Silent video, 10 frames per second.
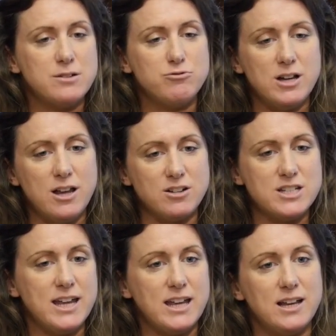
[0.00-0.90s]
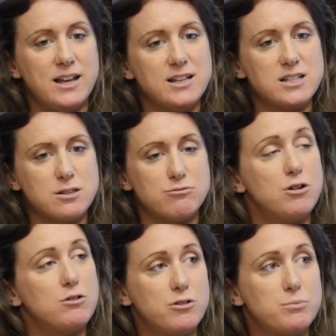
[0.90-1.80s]
really articulates the
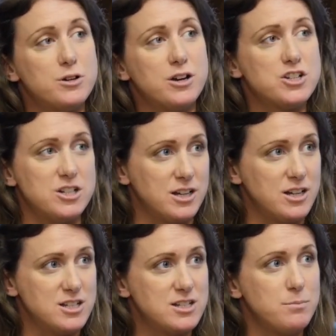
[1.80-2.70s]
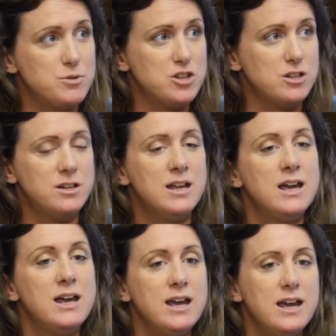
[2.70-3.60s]
role of production and consumption
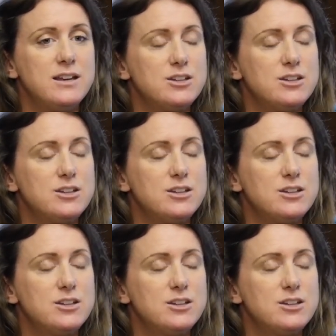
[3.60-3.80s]
in